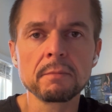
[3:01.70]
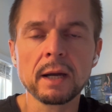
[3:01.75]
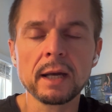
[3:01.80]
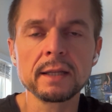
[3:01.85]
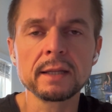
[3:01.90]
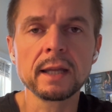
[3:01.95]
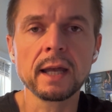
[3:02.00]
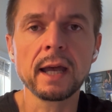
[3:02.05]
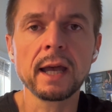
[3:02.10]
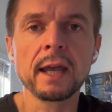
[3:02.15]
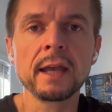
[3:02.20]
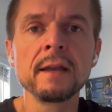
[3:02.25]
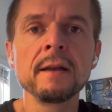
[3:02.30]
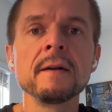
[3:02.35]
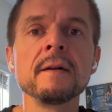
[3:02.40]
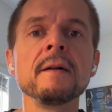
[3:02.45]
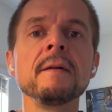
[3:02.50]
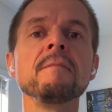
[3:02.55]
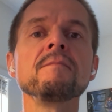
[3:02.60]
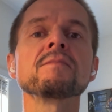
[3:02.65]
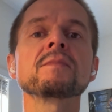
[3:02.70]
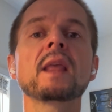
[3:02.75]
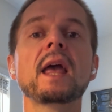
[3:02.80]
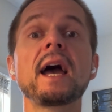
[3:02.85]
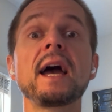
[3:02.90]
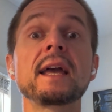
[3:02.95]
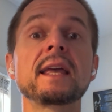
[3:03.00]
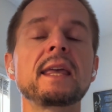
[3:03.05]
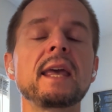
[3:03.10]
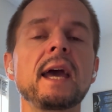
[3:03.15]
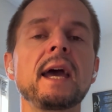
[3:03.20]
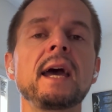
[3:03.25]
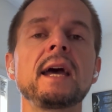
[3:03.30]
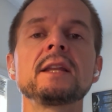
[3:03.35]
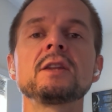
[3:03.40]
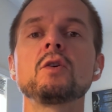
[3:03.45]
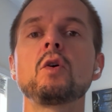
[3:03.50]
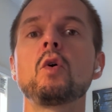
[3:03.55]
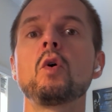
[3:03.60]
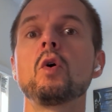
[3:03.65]
my day
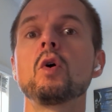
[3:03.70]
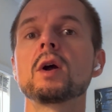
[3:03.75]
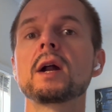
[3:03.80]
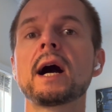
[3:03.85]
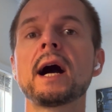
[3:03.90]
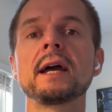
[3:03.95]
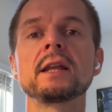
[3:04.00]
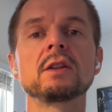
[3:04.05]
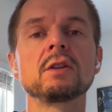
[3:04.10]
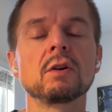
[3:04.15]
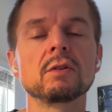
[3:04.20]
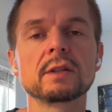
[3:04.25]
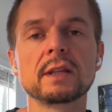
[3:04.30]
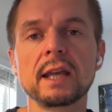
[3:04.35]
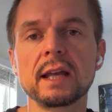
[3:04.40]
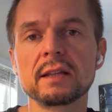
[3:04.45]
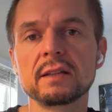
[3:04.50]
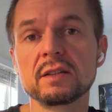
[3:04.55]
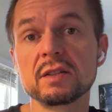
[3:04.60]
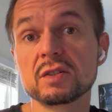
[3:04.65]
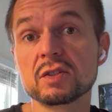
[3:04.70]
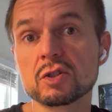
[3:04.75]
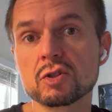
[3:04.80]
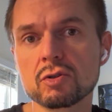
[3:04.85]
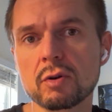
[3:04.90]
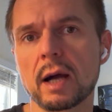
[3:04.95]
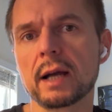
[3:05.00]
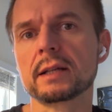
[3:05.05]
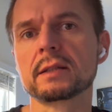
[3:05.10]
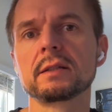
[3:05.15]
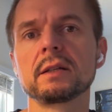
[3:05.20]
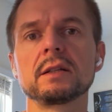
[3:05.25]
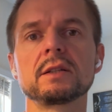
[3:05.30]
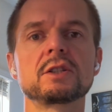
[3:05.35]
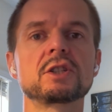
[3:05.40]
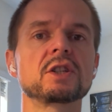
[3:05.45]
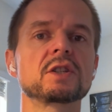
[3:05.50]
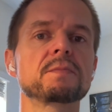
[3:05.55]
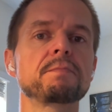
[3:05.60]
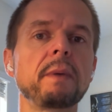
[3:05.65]
again, or I don't get distracted.
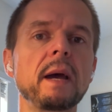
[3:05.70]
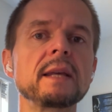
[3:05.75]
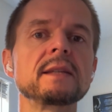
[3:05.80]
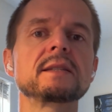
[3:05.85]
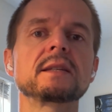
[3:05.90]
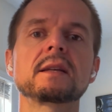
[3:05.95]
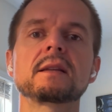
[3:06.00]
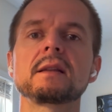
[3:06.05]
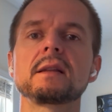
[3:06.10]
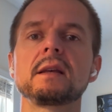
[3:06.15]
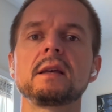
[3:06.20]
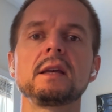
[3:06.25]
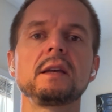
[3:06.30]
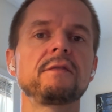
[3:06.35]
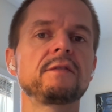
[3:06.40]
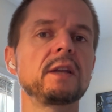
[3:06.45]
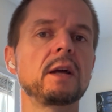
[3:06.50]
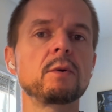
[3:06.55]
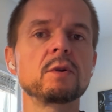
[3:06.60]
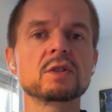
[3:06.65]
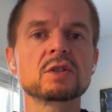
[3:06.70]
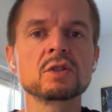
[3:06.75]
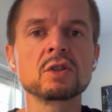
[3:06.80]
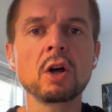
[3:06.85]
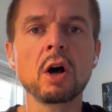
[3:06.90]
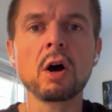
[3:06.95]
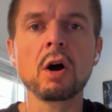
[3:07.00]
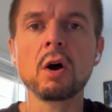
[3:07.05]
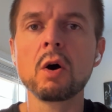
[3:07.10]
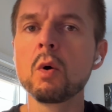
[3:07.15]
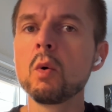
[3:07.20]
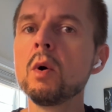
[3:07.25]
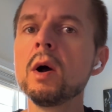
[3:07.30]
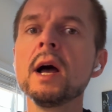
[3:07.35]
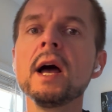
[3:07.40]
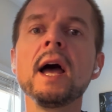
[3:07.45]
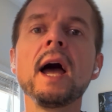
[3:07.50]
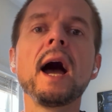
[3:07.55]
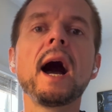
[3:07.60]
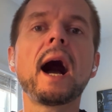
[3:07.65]
Just basically, if there is no
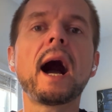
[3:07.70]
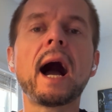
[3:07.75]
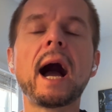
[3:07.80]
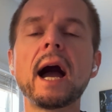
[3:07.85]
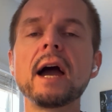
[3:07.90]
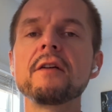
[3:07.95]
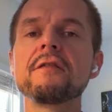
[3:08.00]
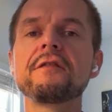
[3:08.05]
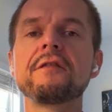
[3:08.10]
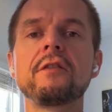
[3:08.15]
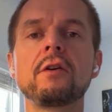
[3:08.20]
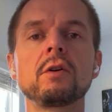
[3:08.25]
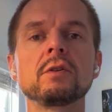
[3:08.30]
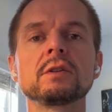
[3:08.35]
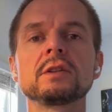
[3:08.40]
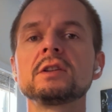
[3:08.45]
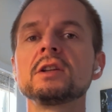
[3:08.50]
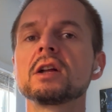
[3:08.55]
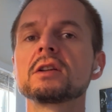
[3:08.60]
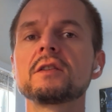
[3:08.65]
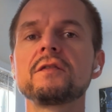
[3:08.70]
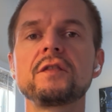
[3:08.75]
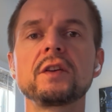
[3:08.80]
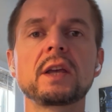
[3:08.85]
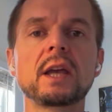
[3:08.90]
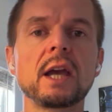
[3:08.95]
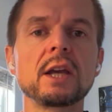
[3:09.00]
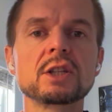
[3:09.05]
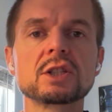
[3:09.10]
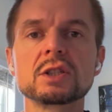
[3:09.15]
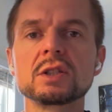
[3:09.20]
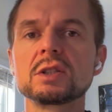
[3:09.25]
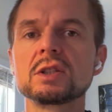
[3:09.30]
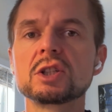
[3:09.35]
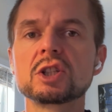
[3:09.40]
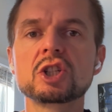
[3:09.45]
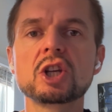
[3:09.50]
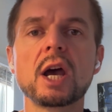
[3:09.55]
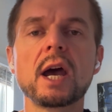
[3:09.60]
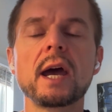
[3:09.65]
iPhone
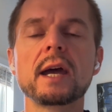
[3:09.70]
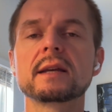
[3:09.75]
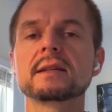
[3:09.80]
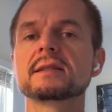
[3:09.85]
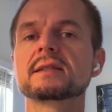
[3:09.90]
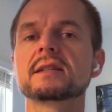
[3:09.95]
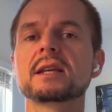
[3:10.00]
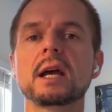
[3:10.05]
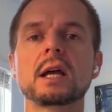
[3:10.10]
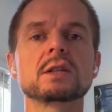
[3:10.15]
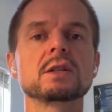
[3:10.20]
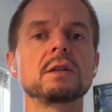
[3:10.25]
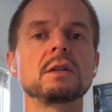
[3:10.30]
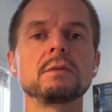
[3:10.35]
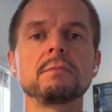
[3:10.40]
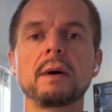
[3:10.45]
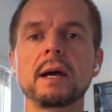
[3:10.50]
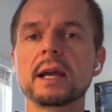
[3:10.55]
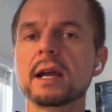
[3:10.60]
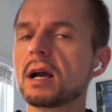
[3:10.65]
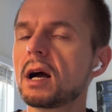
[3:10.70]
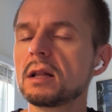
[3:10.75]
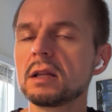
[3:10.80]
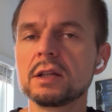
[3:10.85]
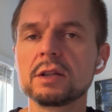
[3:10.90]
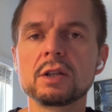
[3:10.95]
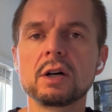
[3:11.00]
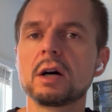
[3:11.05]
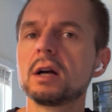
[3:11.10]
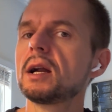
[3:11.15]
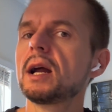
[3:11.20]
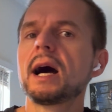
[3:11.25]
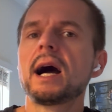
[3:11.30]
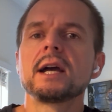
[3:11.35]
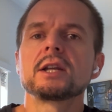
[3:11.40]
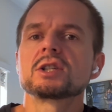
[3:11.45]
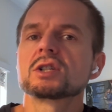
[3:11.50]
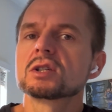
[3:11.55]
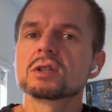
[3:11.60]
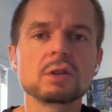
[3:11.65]
notifications check schedule in my calendar,
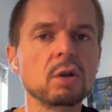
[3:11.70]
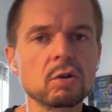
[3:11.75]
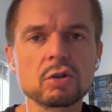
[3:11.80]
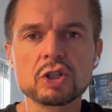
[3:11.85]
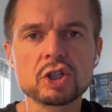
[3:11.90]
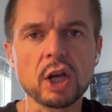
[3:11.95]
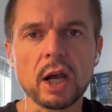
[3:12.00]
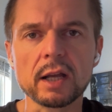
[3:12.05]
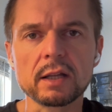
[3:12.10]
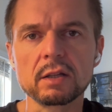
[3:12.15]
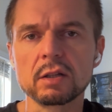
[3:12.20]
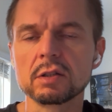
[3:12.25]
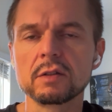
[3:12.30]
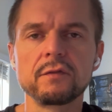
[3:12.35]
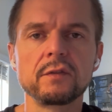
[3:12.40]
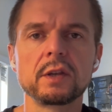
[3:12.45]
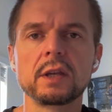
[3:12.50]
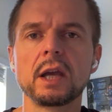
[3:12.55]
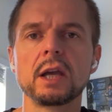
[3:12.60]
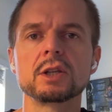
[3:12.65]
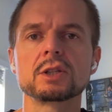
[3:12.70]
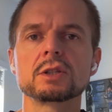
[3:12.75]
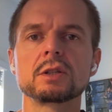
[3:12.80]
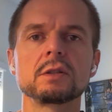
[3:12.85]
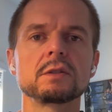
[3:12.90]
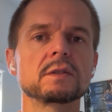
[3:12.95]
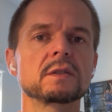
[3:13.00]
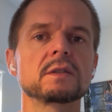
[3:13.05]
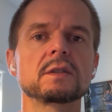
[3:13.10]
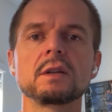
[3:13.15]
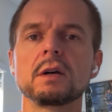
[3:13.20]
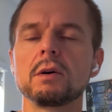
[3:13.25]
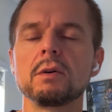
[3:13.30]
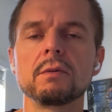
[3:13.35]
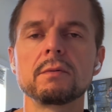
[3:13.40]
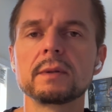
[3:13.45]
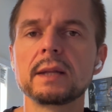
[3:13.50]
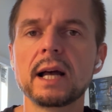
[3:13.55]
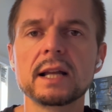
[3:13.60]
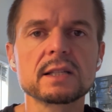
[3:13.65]
I just don't check notifications.
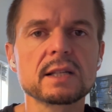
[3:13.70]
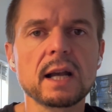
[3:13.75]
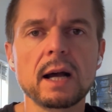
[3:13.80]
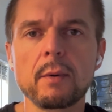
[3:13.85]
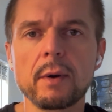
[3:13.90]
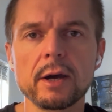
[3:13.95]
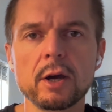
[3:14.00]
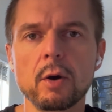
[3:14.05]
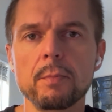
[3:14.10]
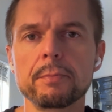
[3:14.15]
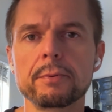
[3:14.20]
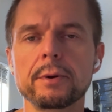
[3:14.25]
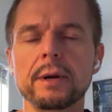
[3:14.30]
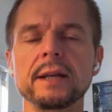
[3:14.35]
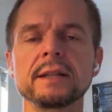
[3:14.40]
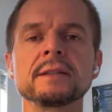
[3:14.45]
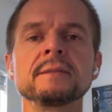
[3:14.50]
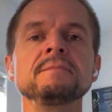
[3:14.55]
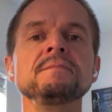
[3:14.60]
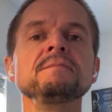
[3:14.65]
So that's how I operate.